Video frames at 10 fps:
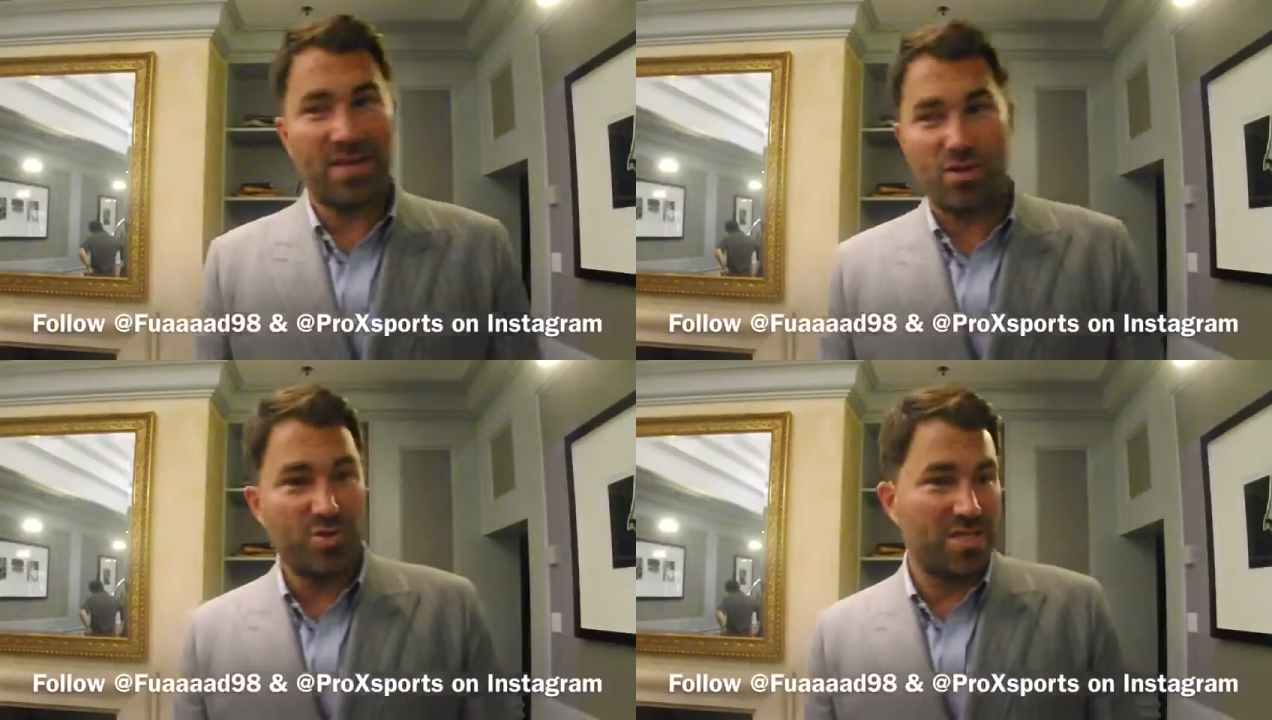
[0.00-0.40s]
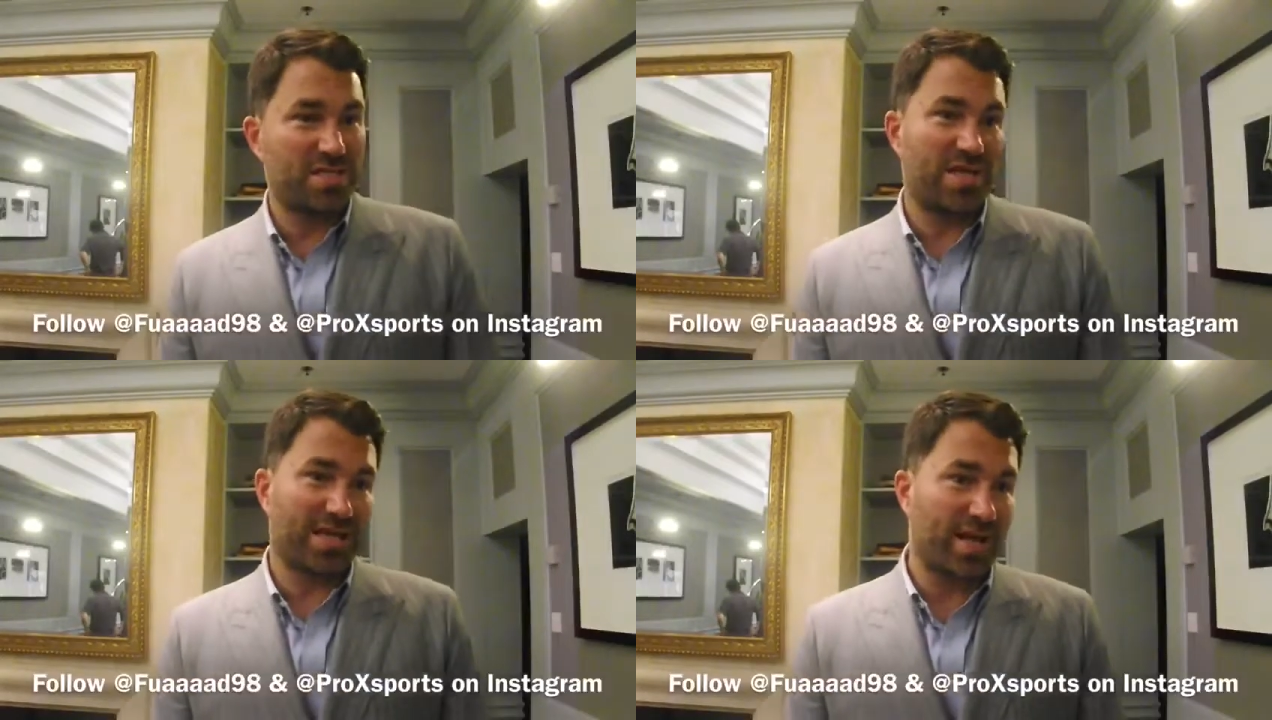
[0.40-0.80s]

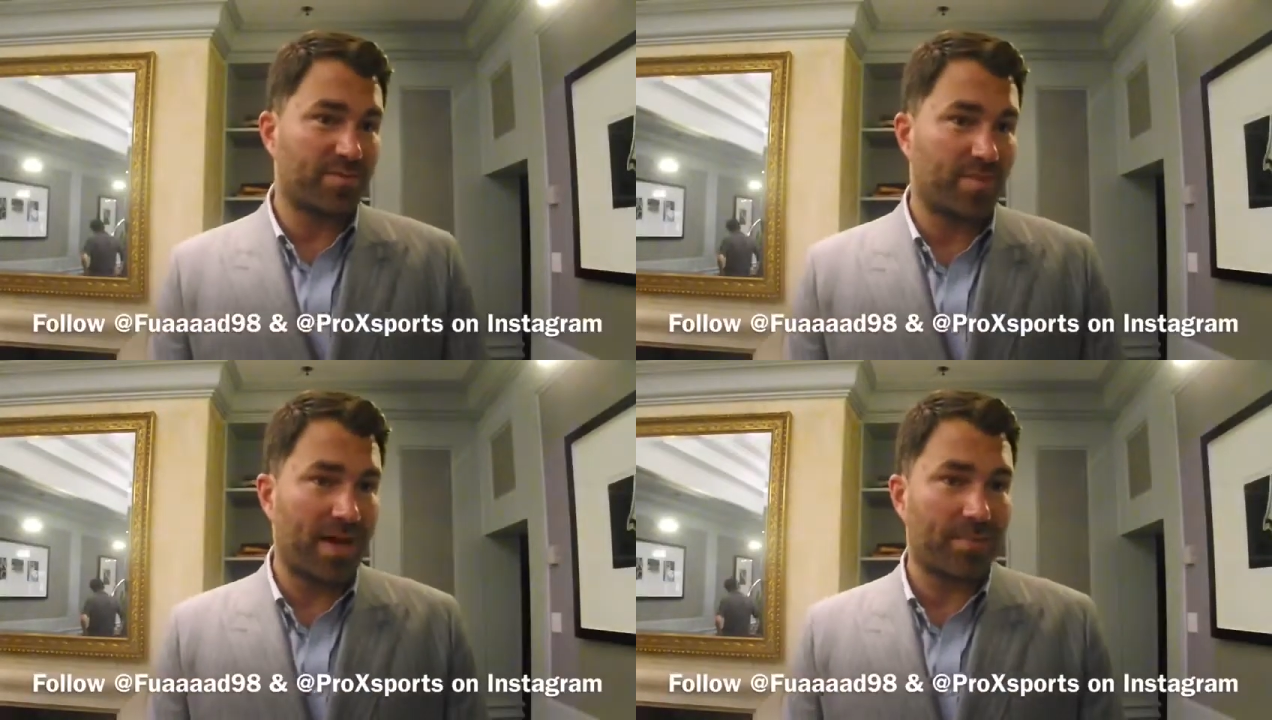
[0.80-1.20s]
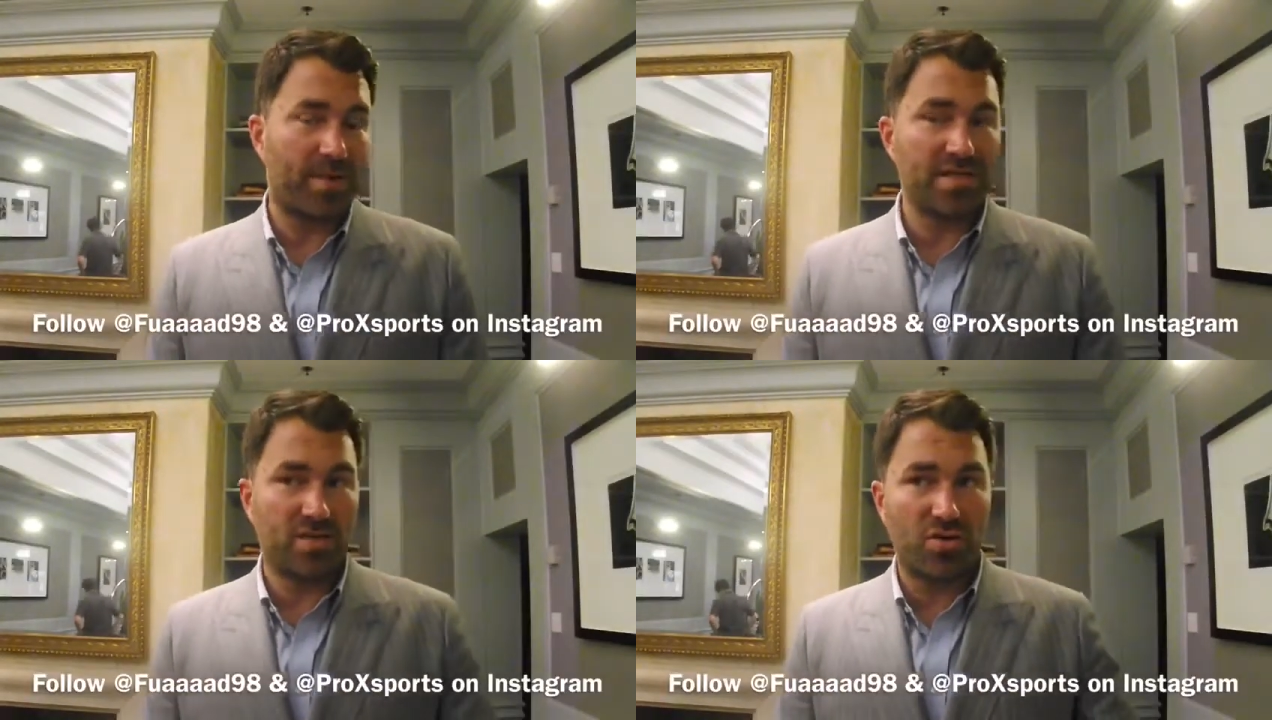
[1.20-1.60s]
loses and then comes back.
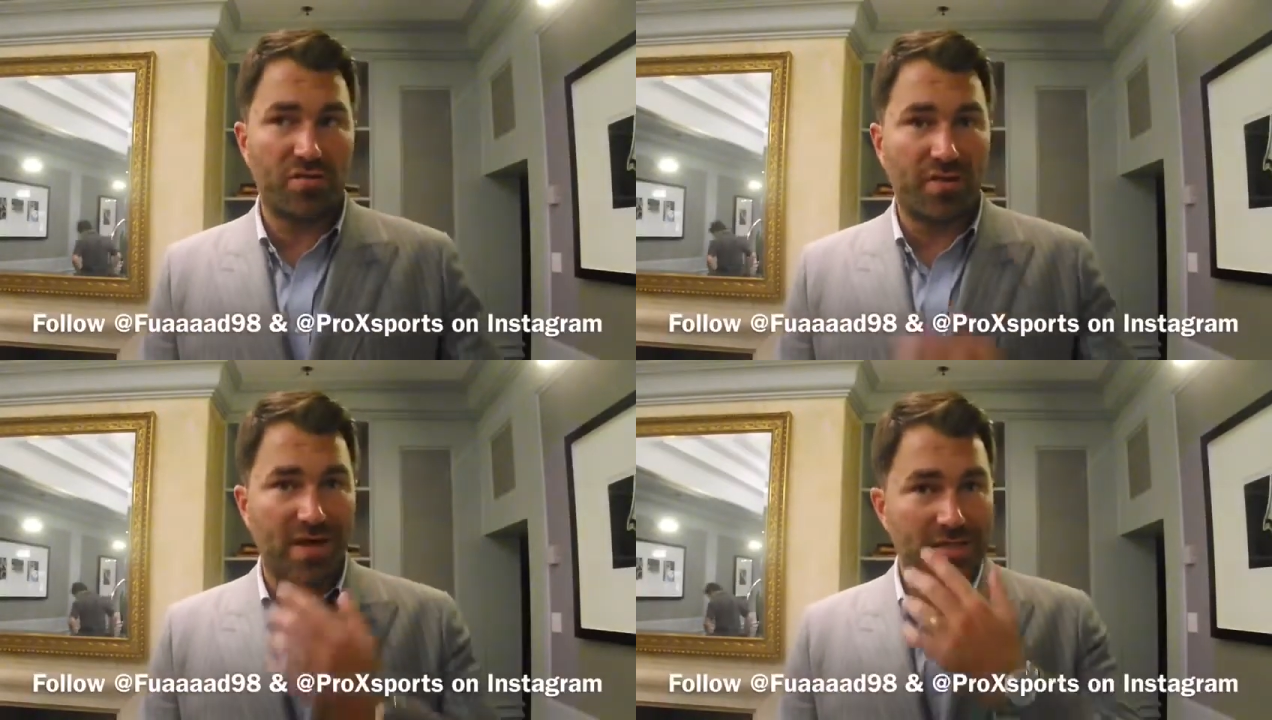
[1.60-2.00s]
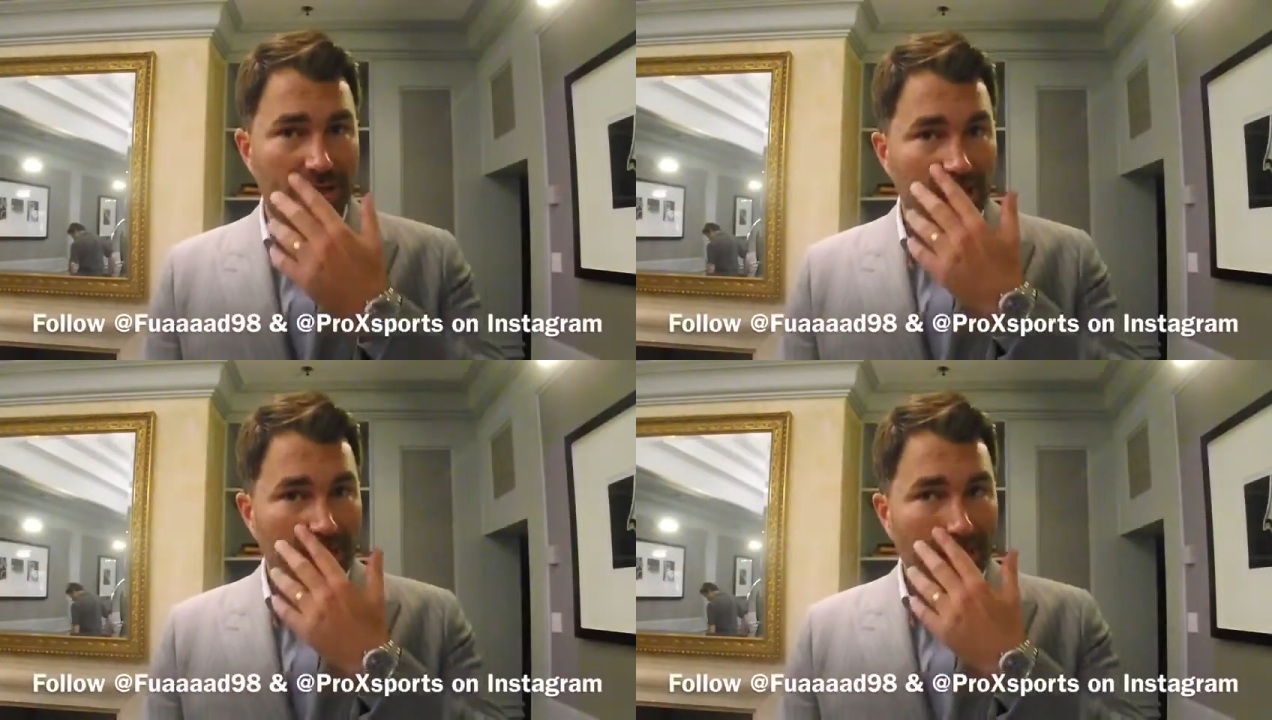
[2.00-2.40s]
But he's a good fighter.